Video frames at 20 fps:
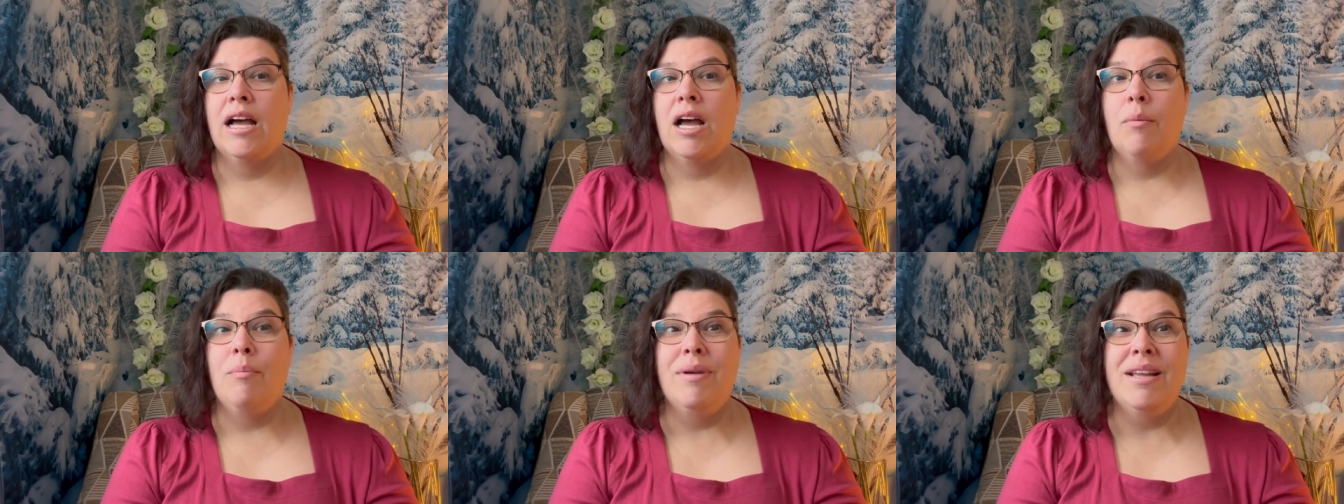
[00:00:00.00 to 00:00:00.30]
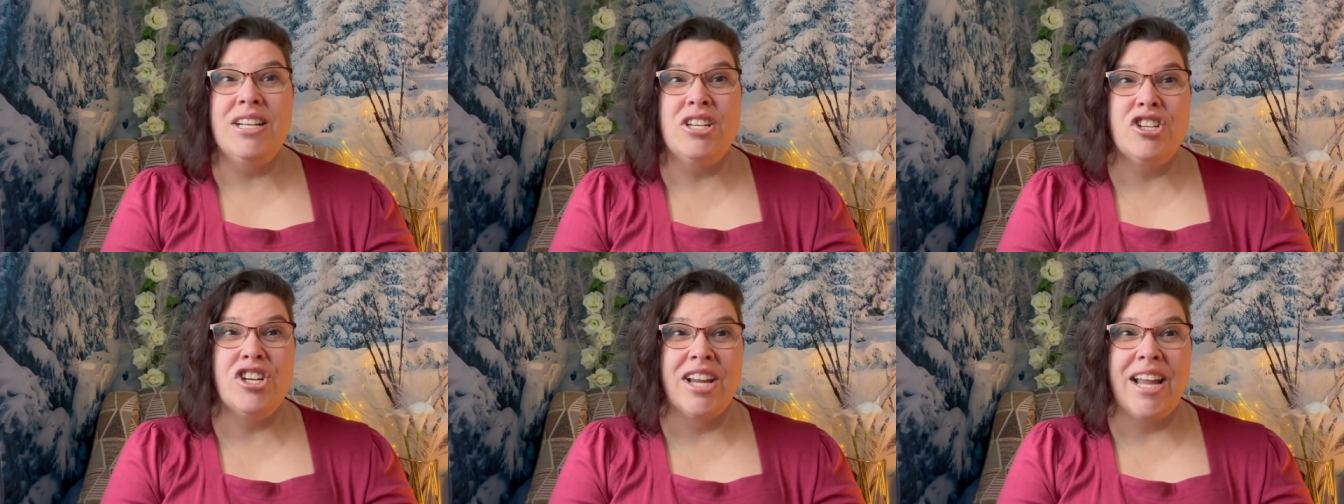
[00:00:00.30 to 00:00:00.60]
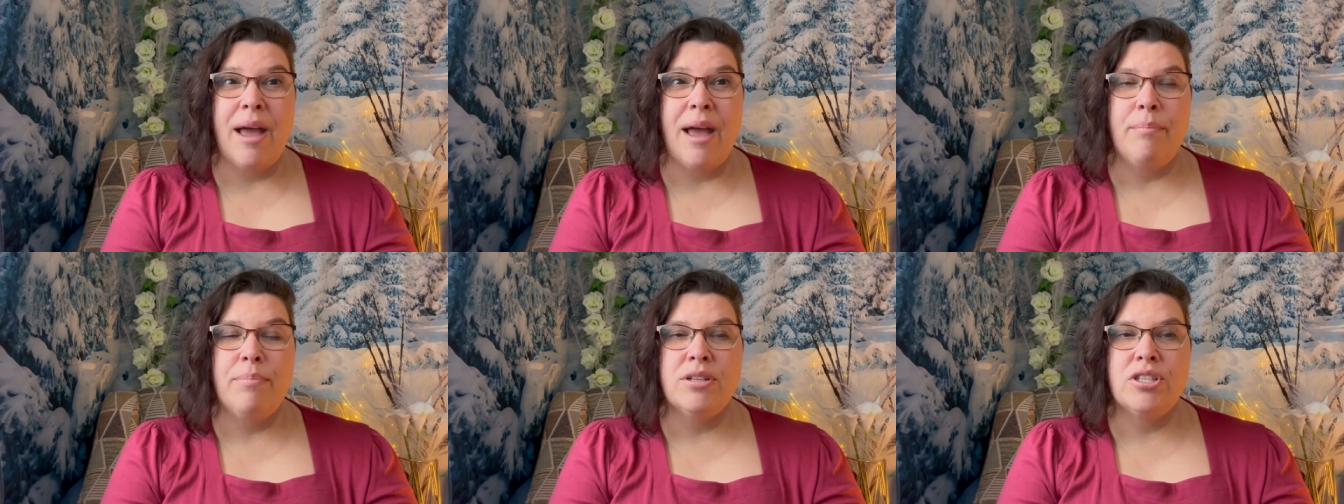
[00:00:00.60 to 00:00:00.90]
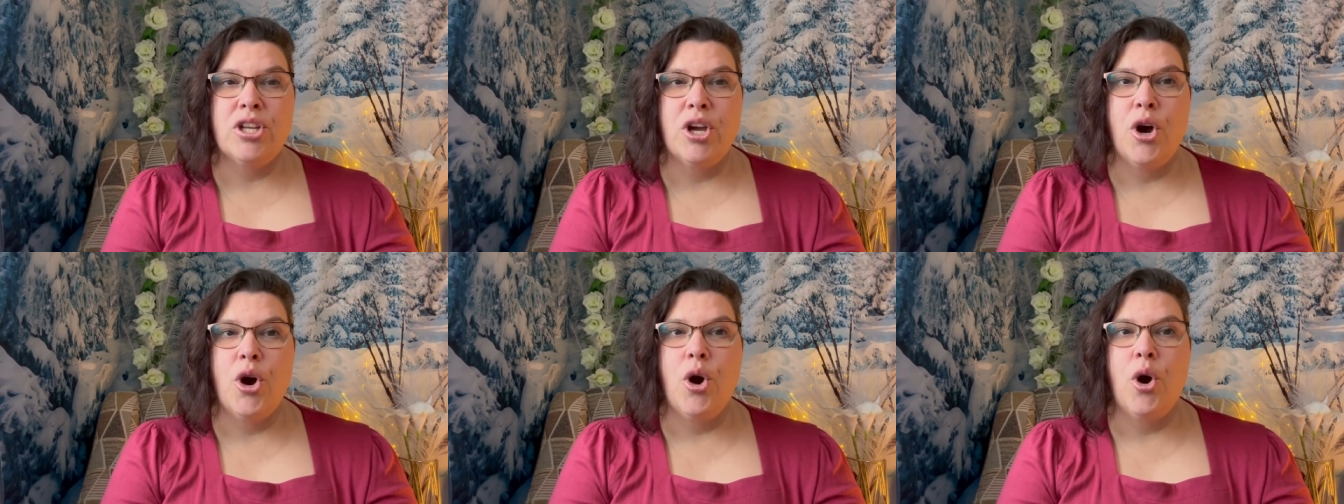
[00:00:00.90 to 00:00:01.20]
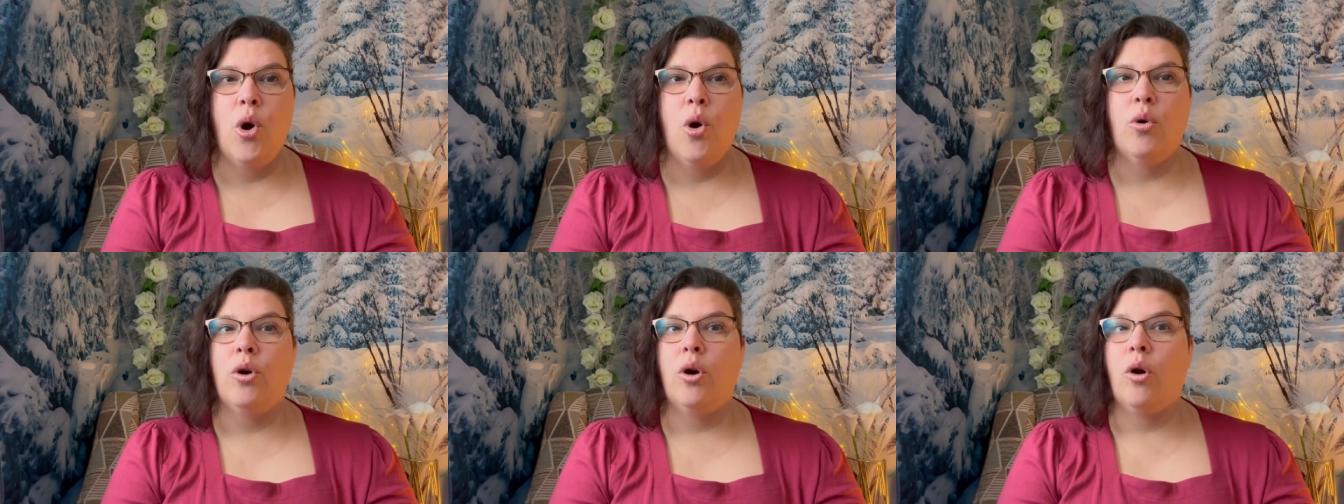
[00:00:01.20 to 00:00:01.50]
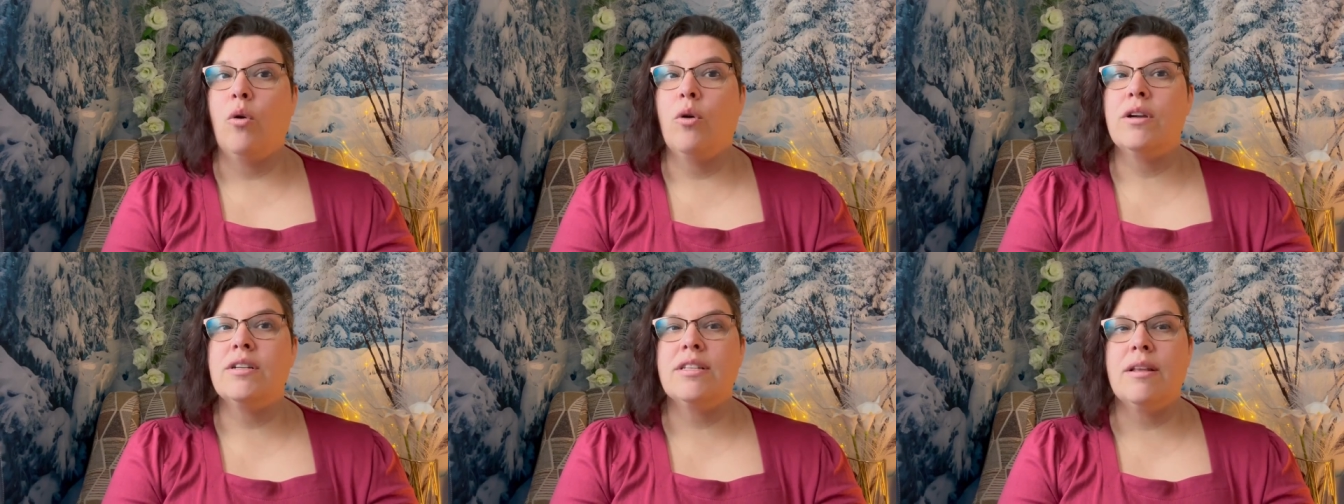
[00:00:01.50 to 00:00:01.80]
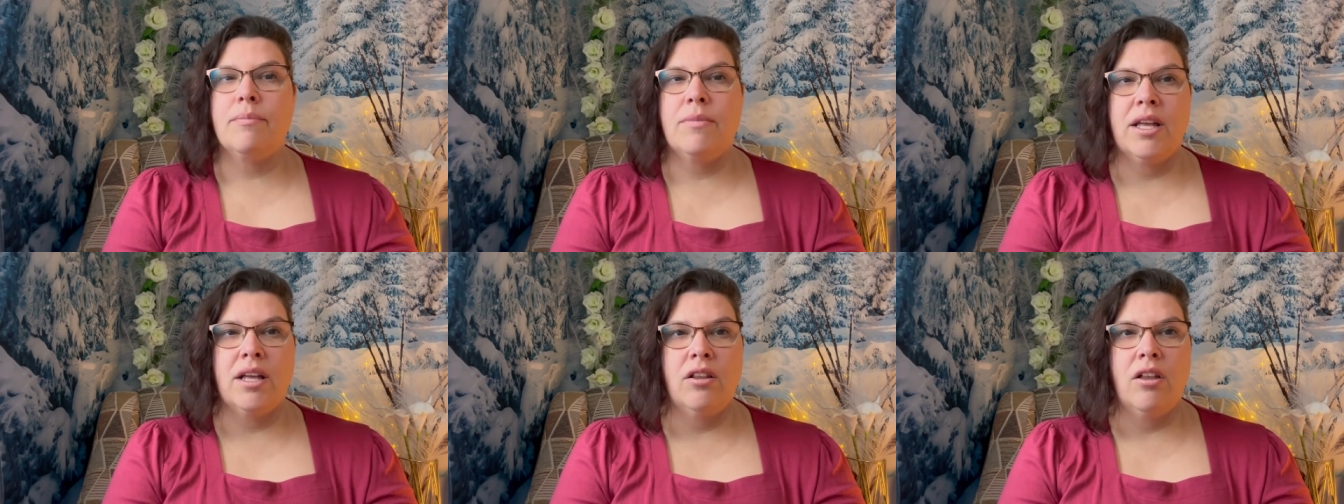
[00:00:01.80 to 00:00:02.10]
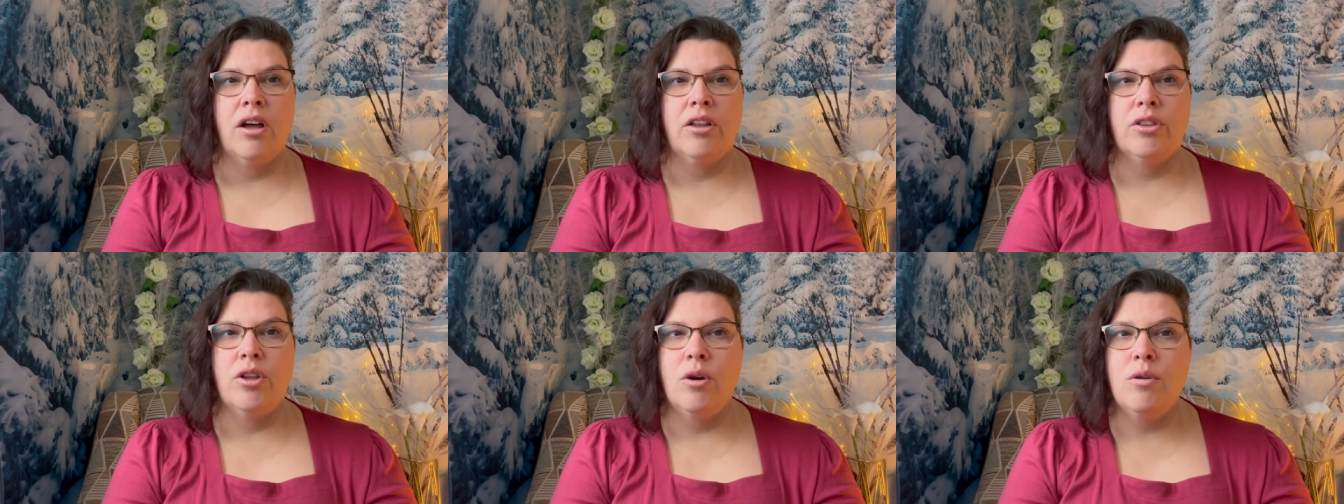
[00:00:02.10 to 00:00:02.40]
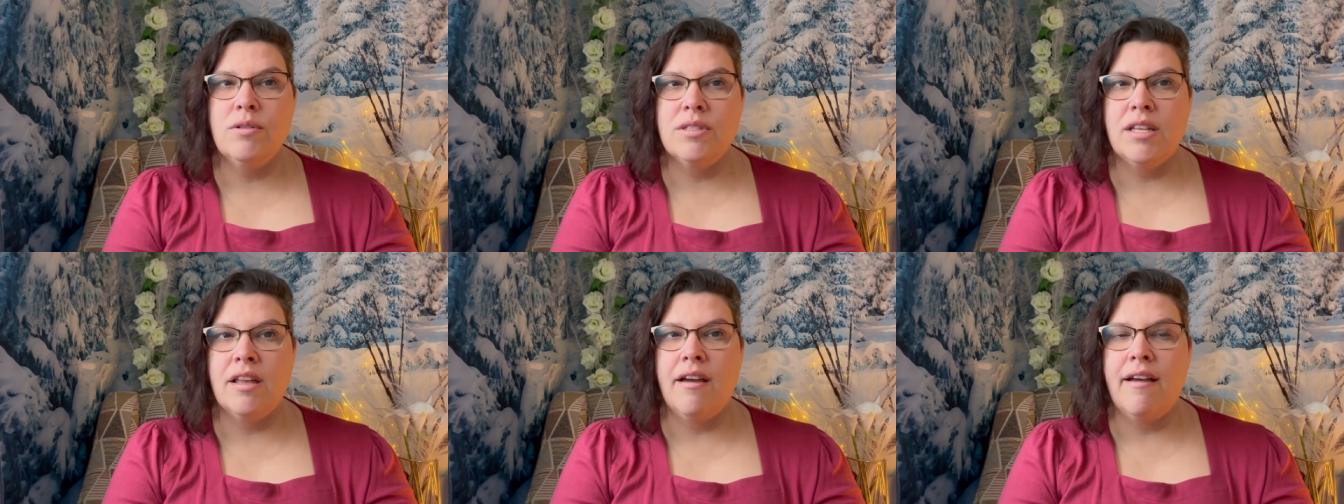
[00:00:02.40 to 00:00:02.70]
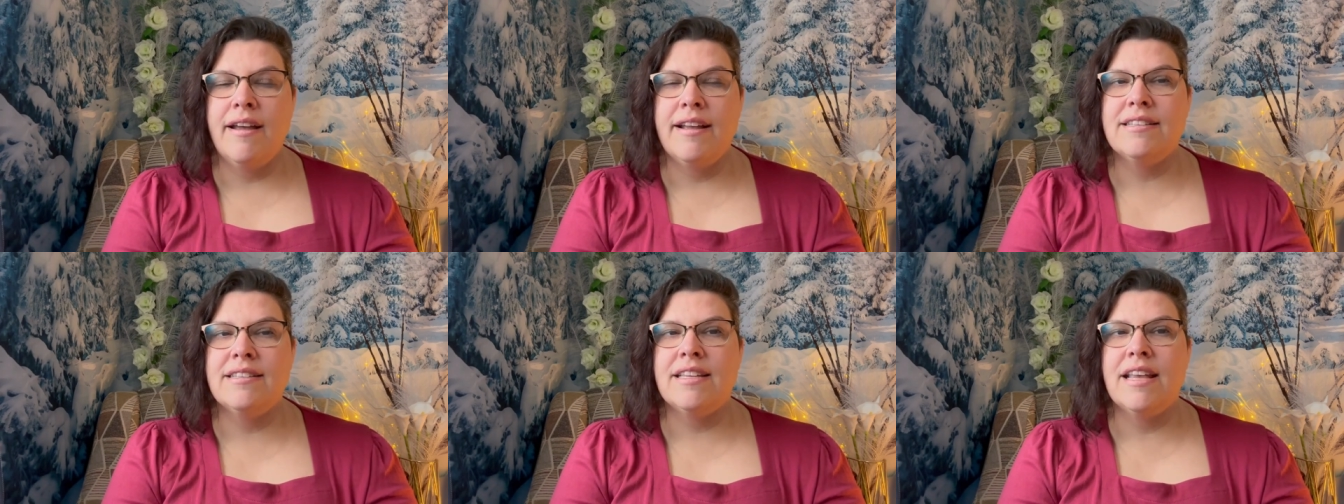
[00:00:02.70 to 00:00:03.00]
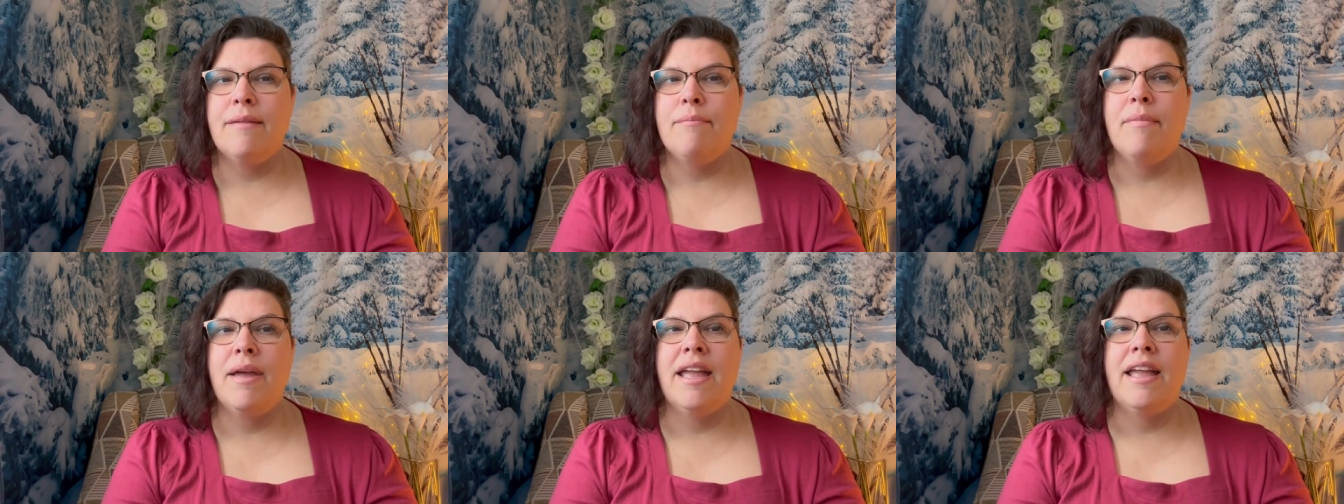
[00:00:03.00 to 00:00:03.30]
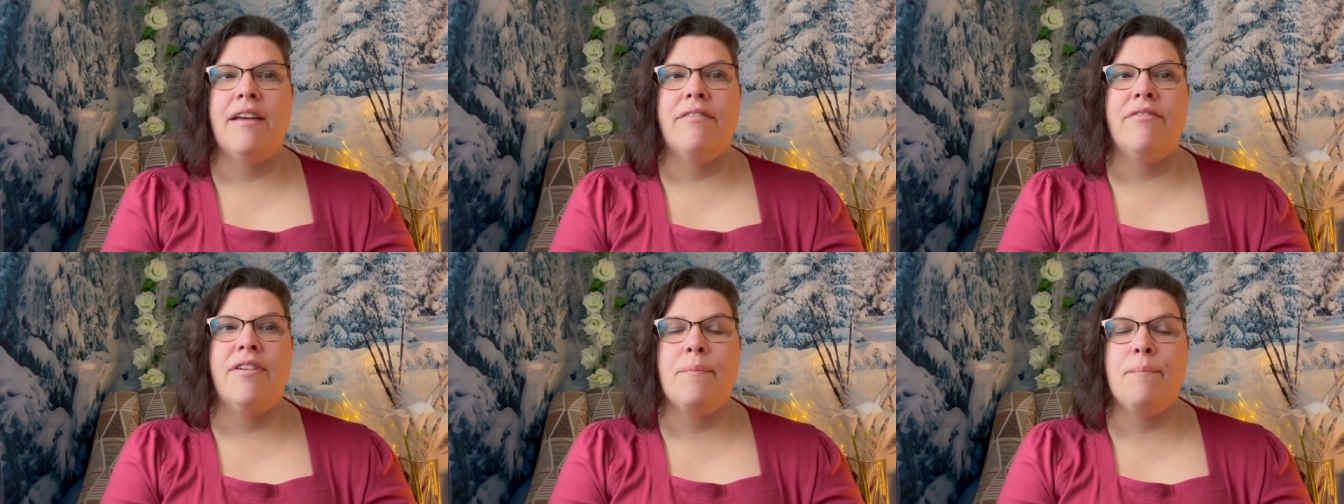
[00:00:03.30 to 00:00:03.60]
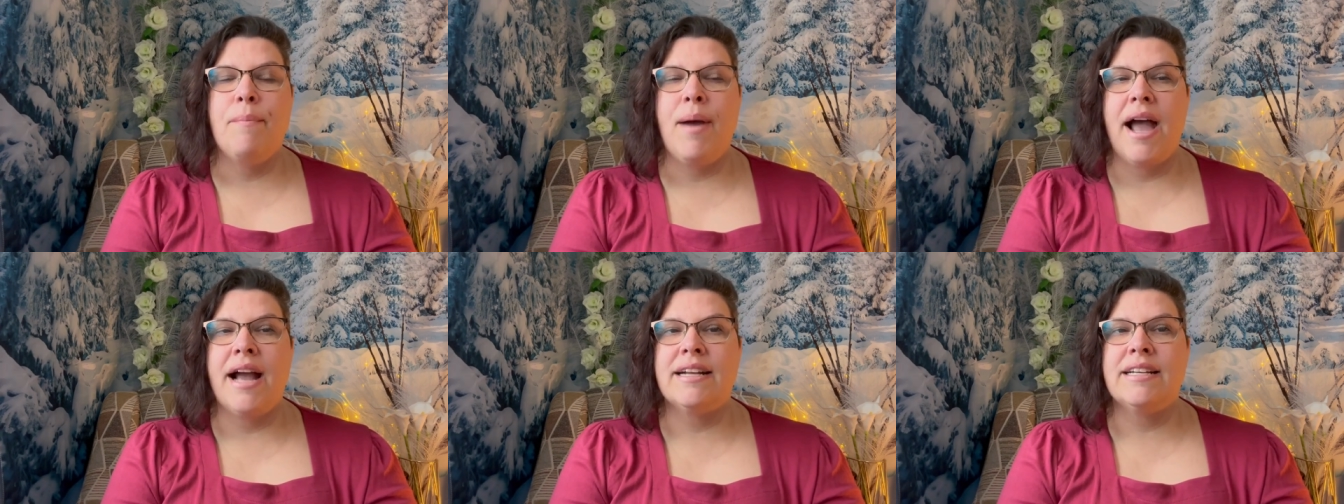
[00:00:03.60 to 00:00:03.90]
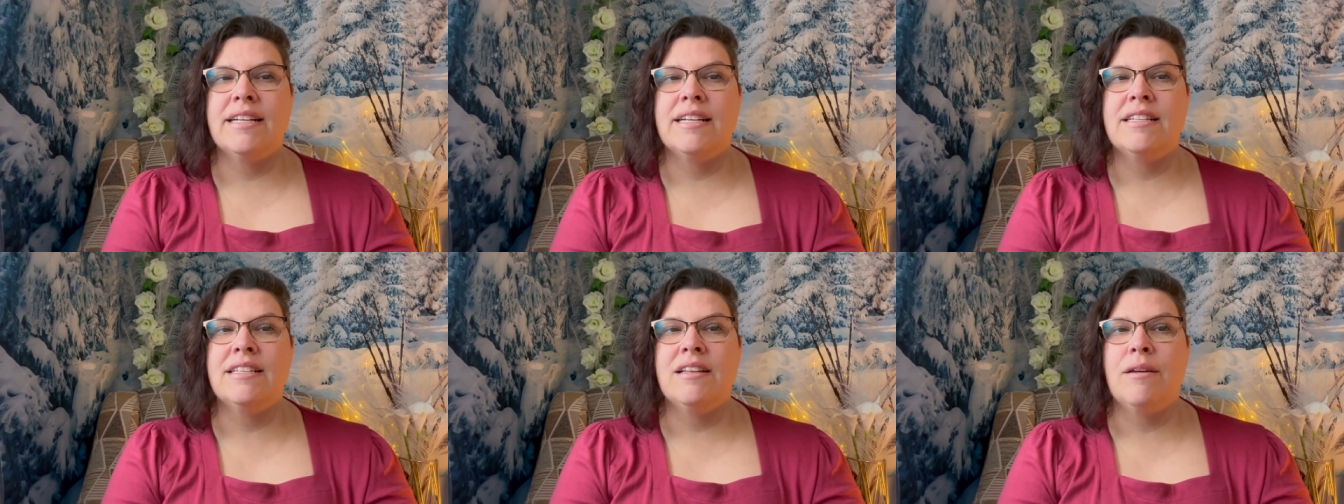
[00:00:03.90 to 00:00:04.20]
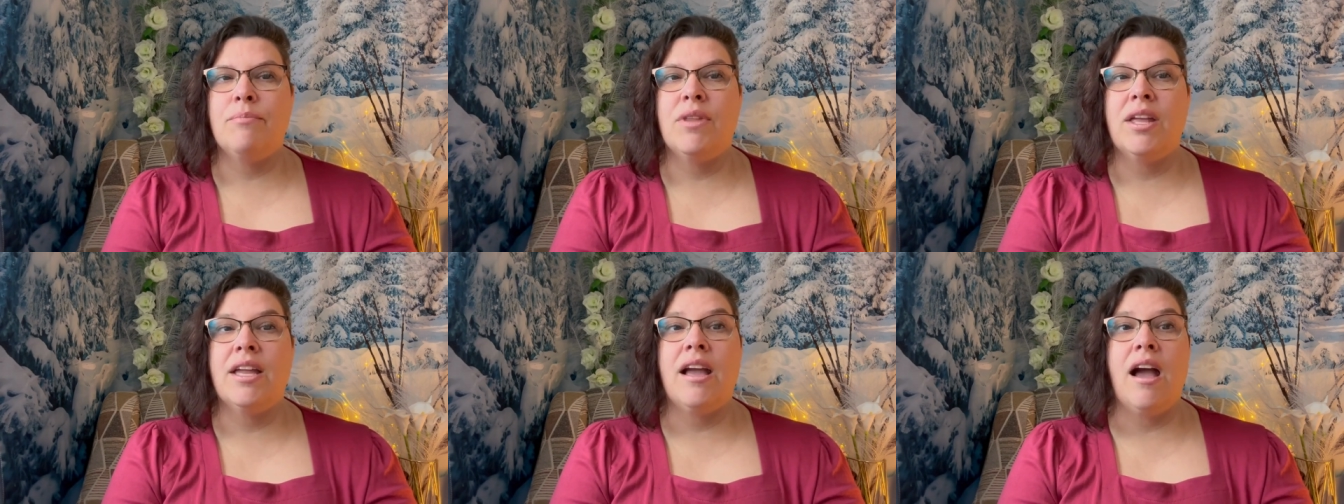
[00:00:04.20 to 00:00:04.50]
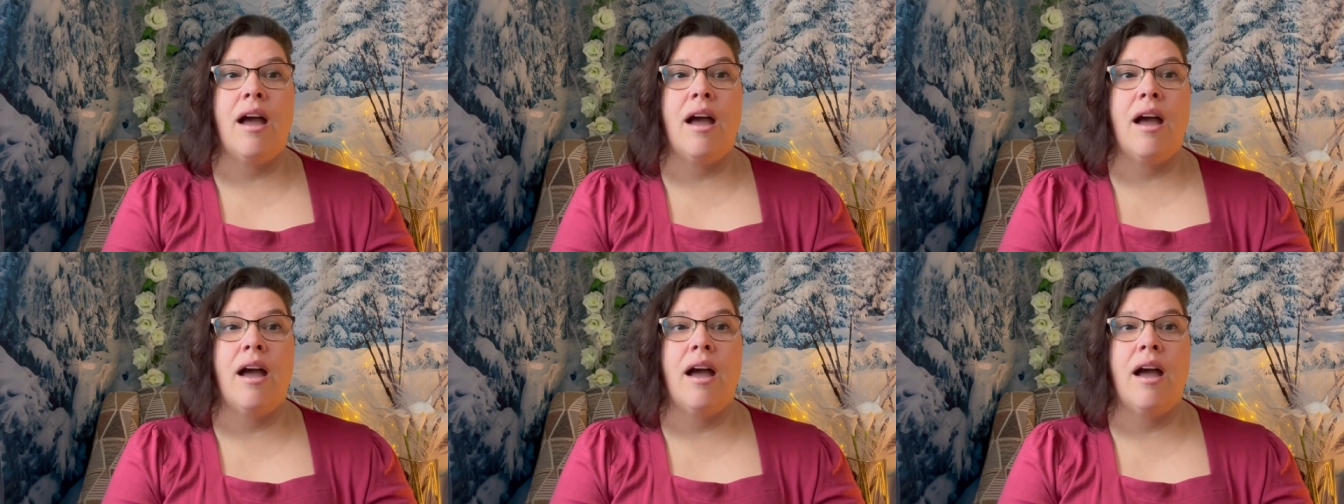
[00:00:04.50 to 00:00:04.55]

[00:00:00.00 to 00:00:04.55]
a binging episode or something along those lines that may have impacted something.